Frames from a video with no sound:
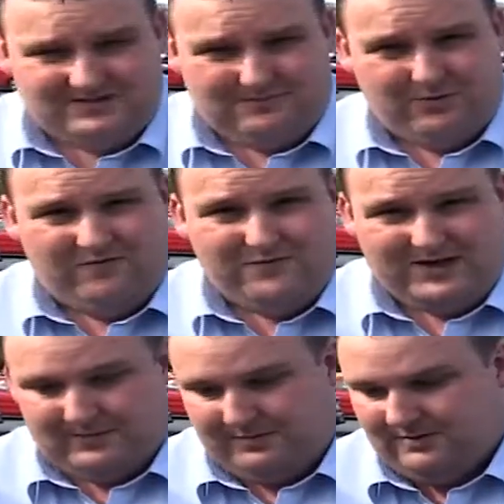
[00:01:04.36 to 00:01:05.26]
is above
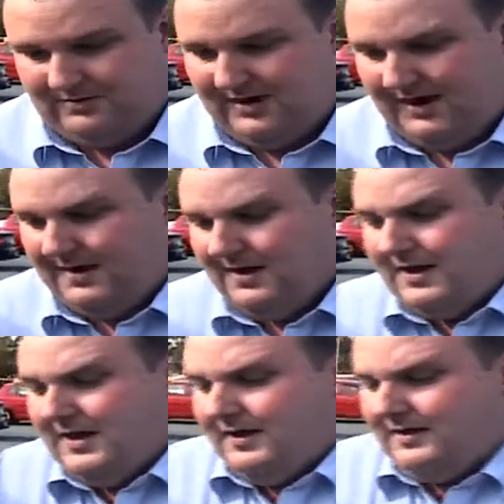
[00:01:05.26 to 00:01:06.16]
minimum, okay?
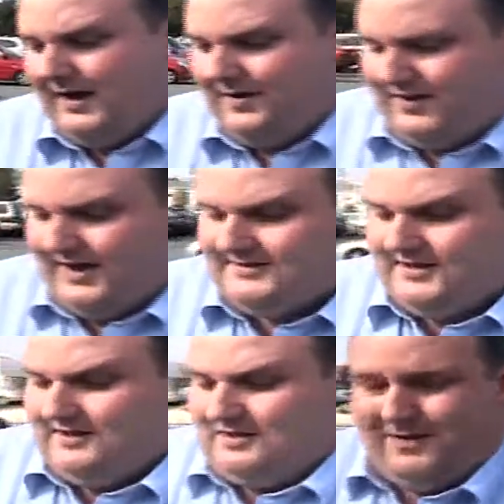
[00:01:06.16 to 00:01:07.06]
Now, the next
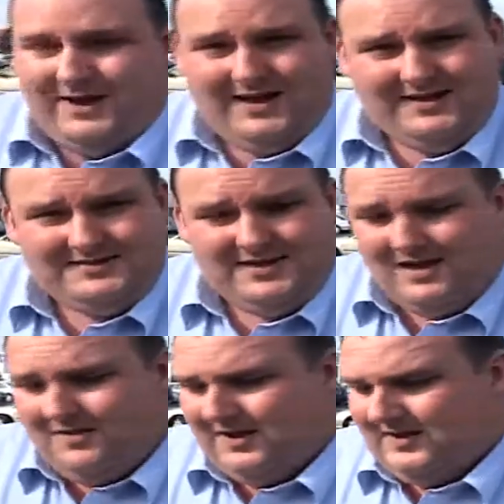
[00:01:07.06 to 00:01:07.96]
thing that they might ask,
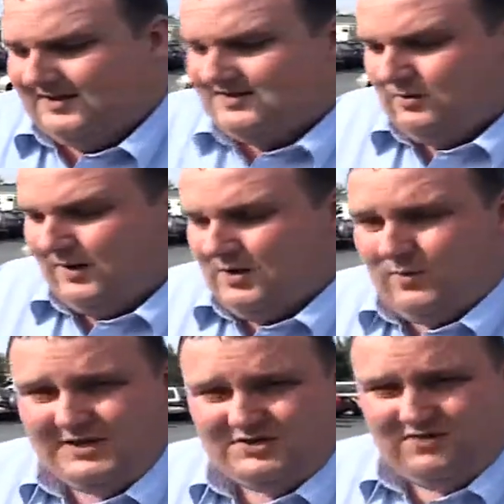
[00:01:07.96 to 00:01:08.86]
they could ask you where your
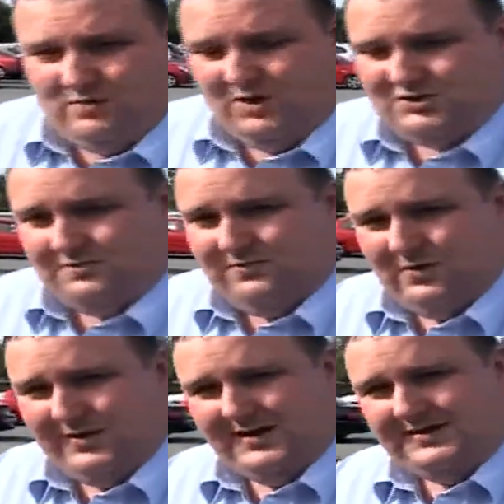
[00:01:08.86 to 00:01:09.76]
windscreen washer
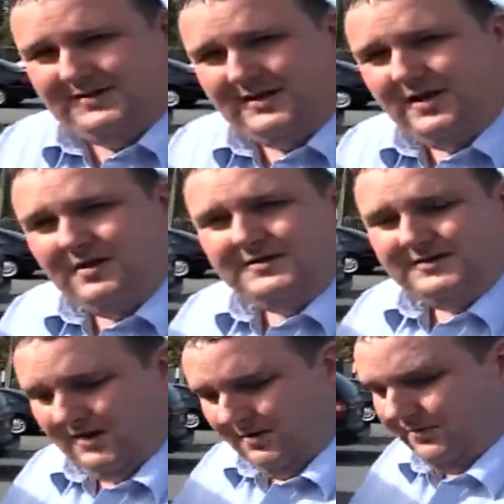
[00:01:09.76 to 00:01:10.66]
fluid is.
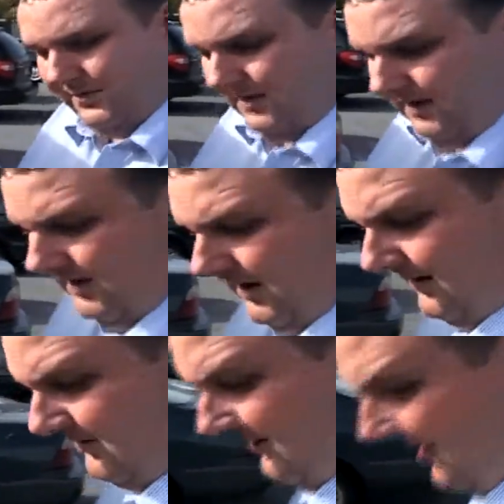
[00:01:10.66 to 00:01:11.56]
So,
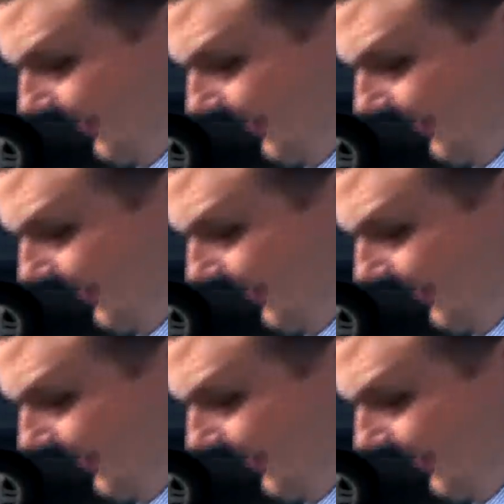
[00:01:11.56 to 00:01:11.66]
it's just